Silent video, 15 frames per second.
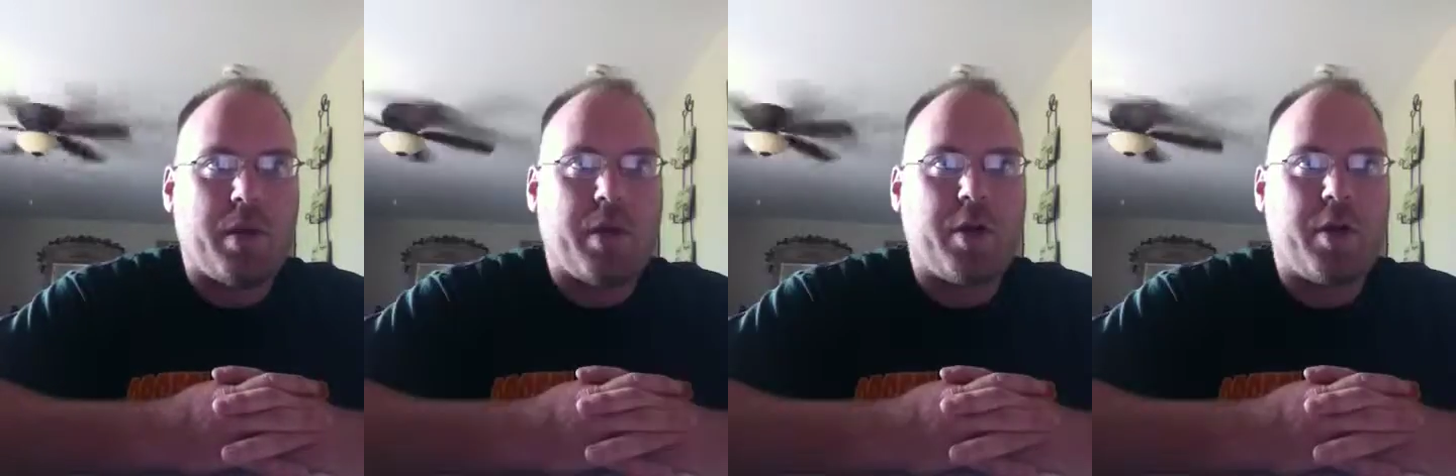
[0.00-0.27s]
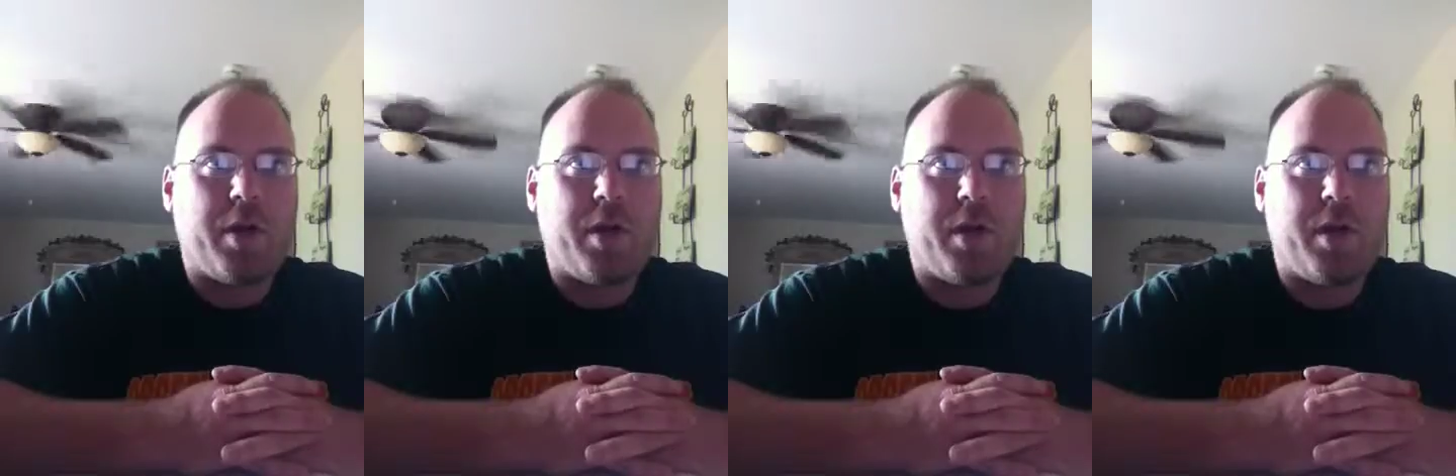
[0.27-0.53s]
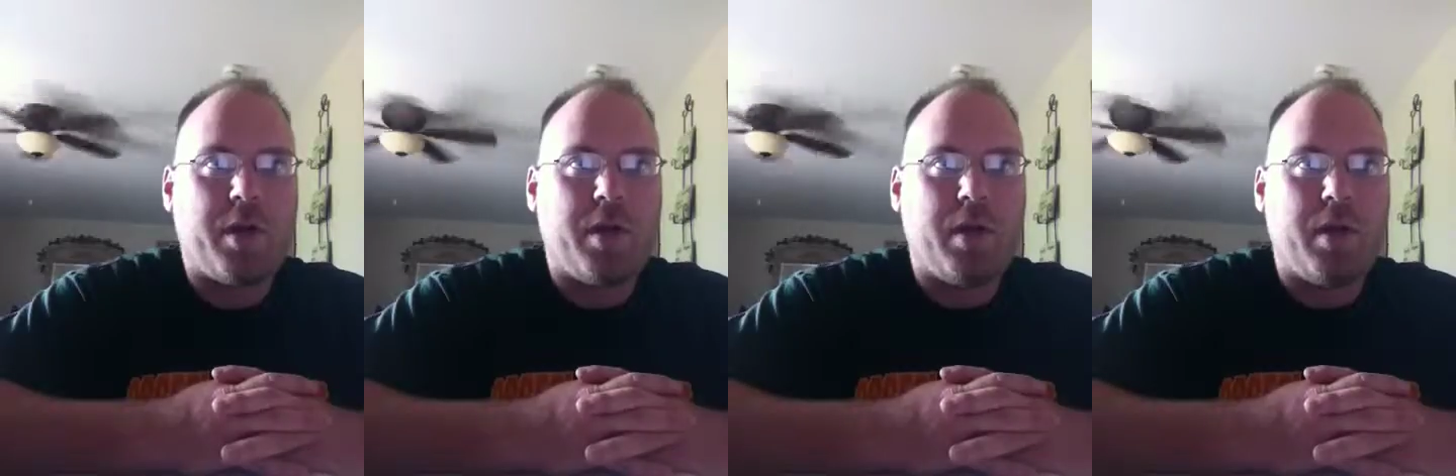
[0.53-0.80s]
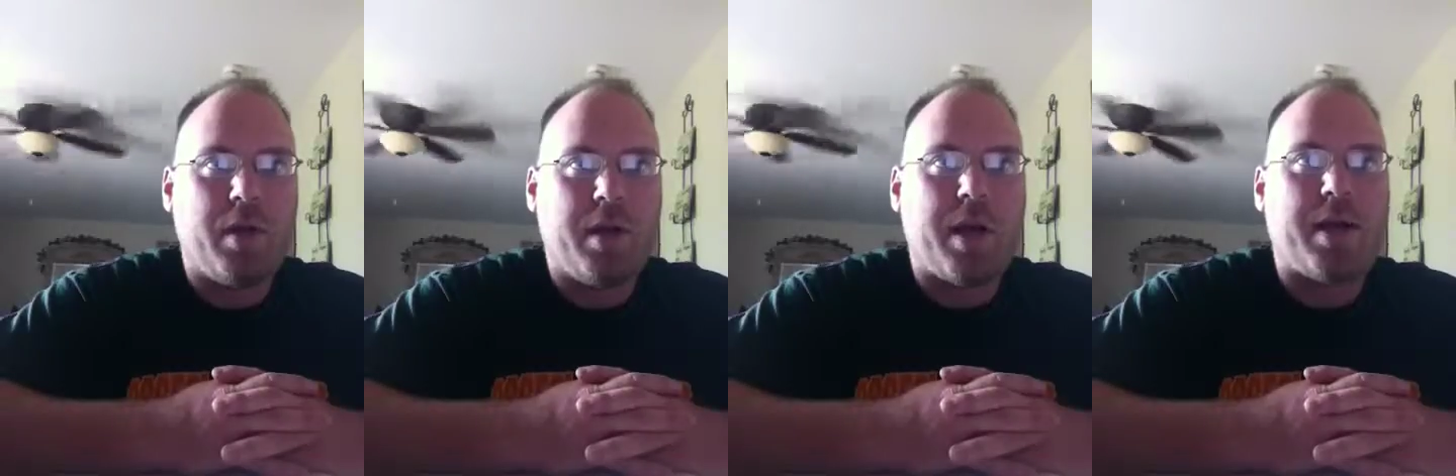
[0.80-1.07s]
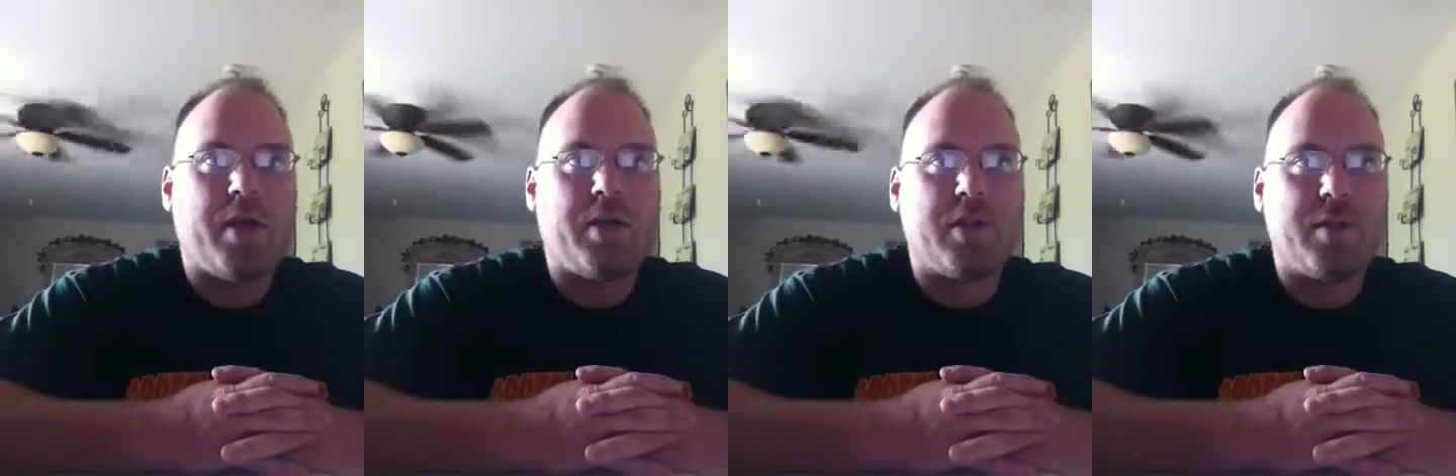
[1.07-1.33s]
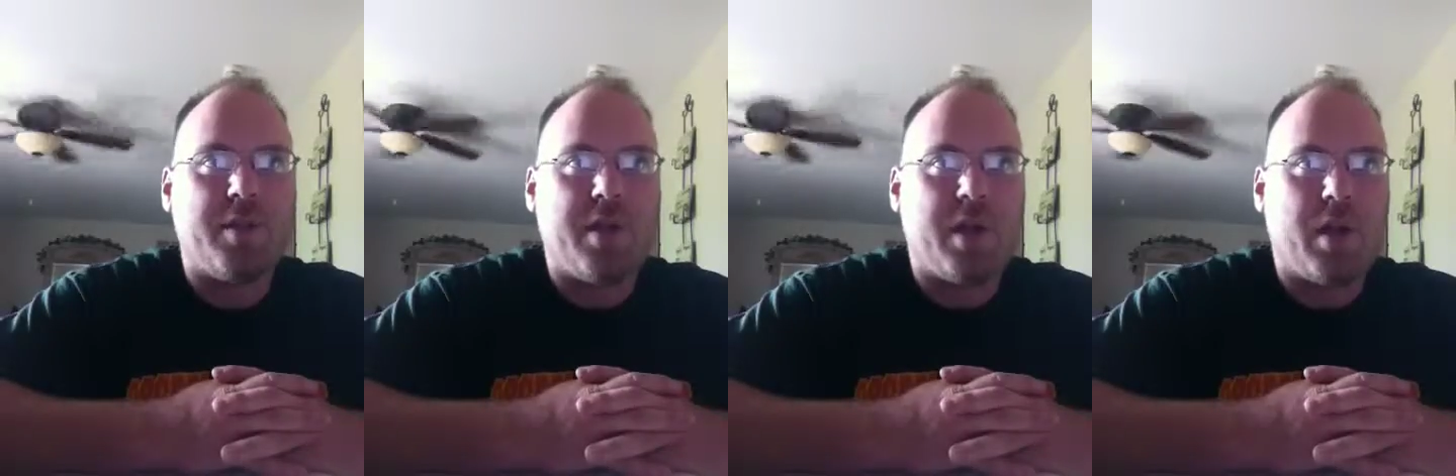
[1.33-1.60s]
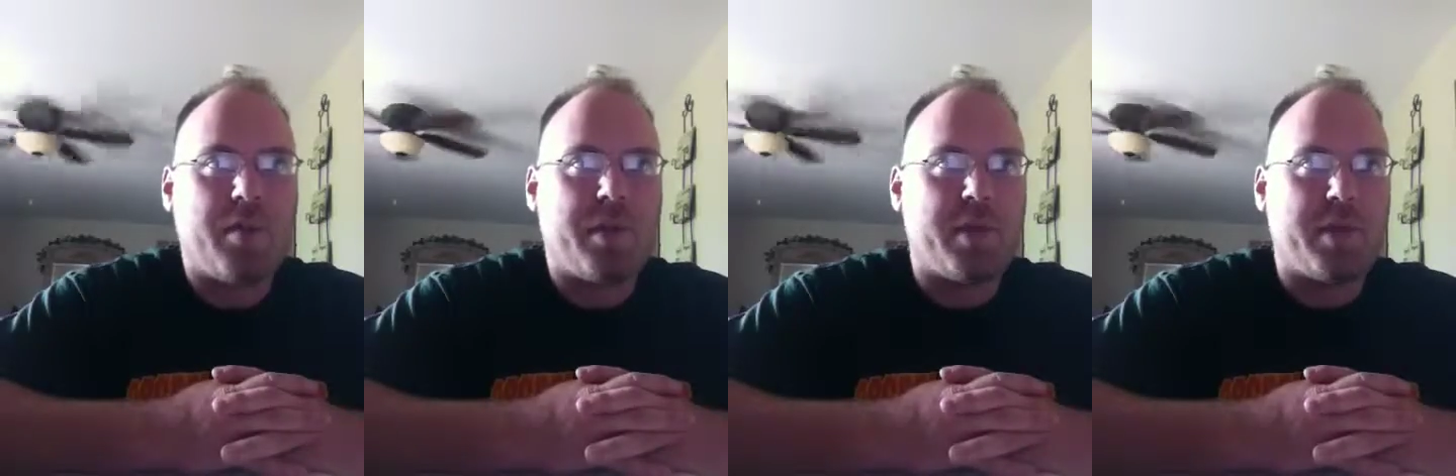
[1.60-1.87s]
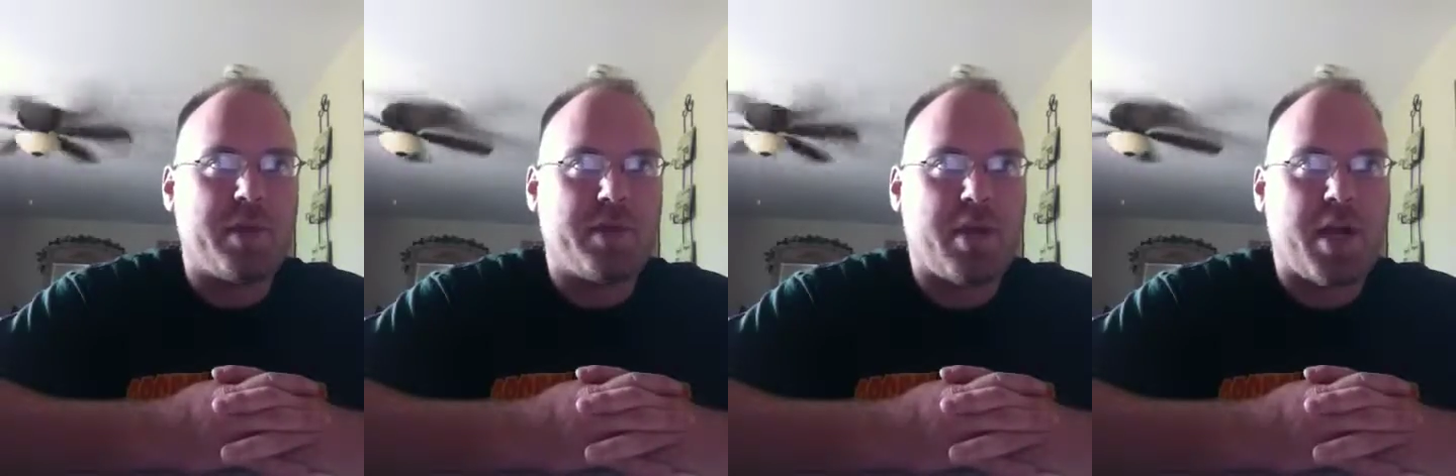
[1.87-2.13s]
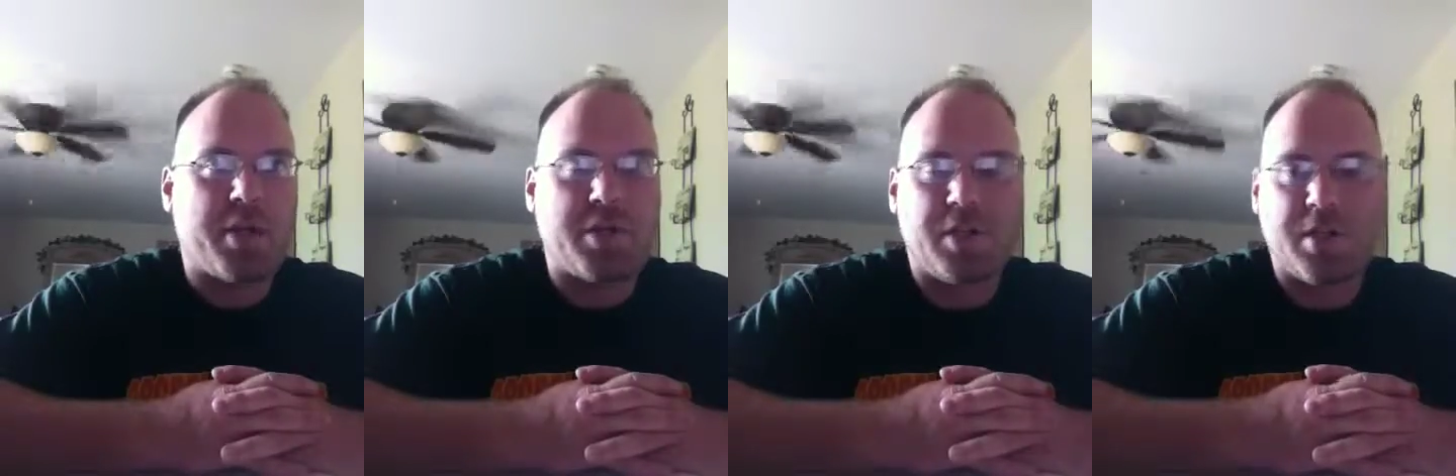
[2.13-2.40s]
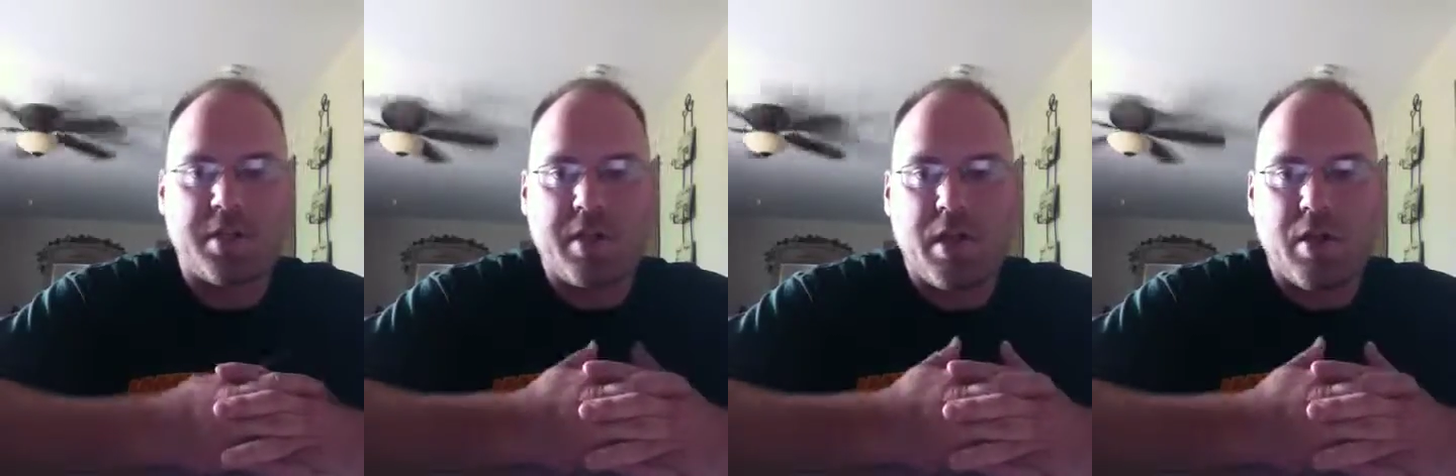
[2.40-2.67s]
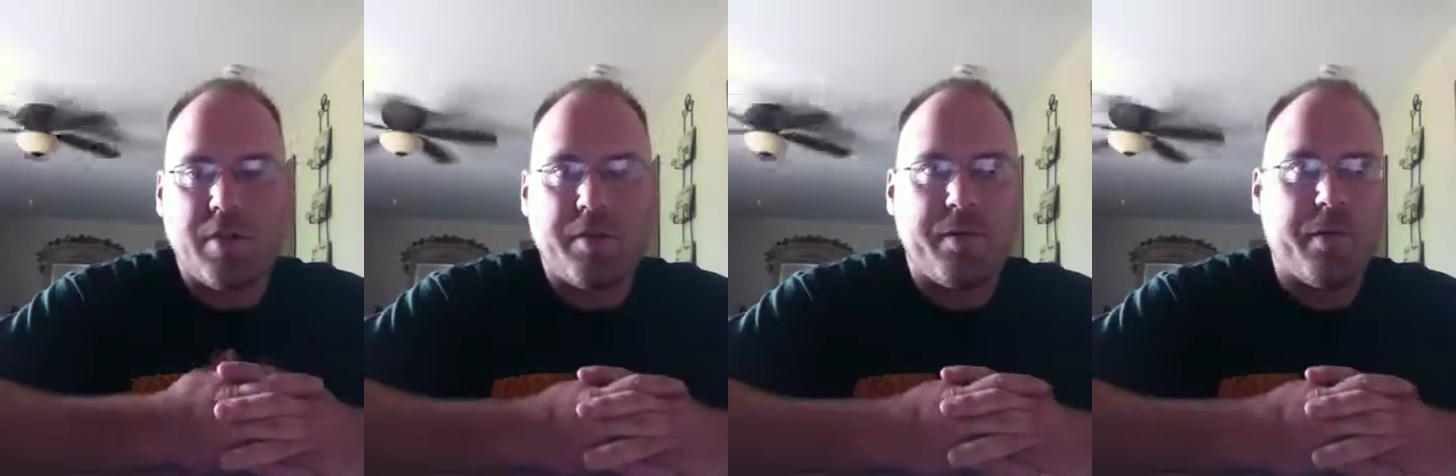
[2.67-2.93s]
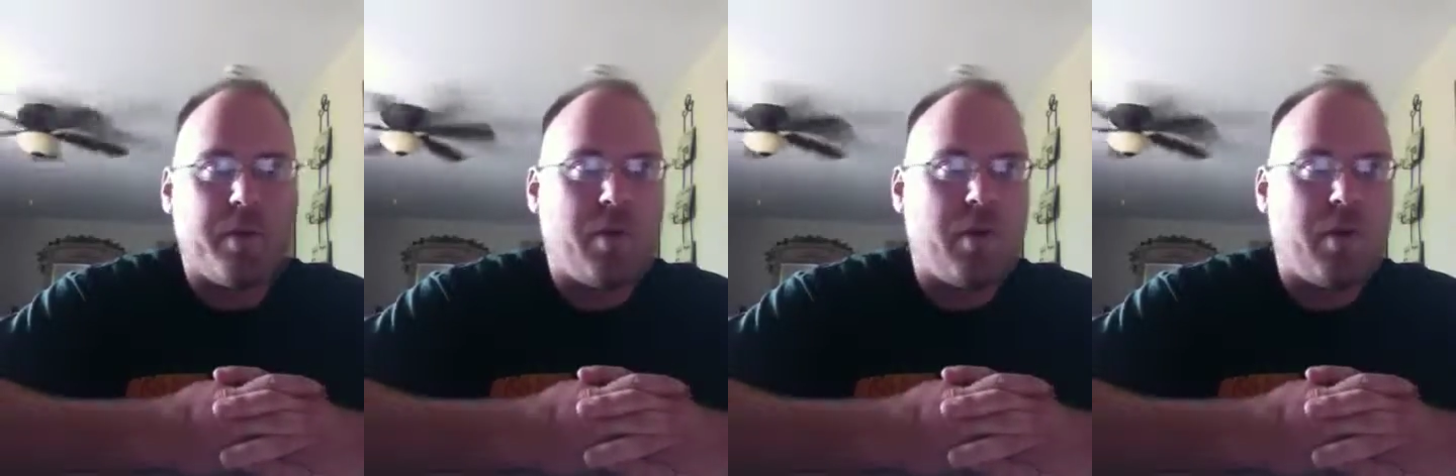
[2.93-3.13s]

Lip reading: could not also become the distraction itself.